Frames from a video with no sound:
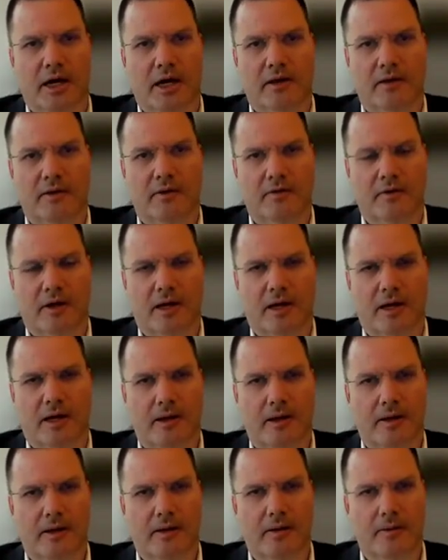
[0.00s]
And
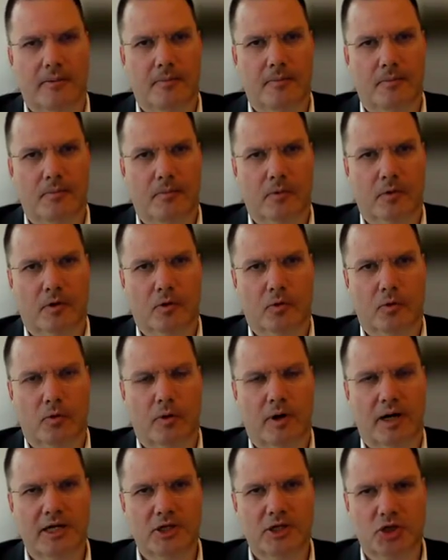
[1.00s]
I'm
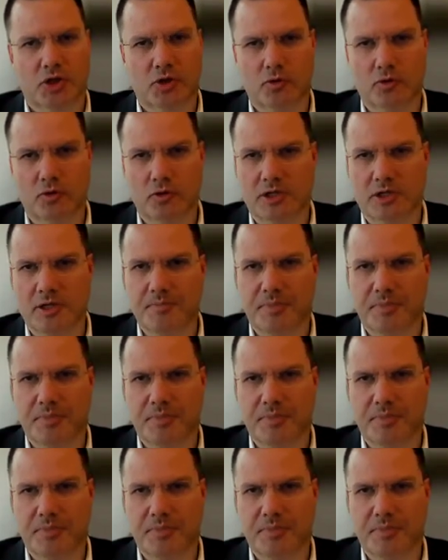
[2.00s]
quite sure,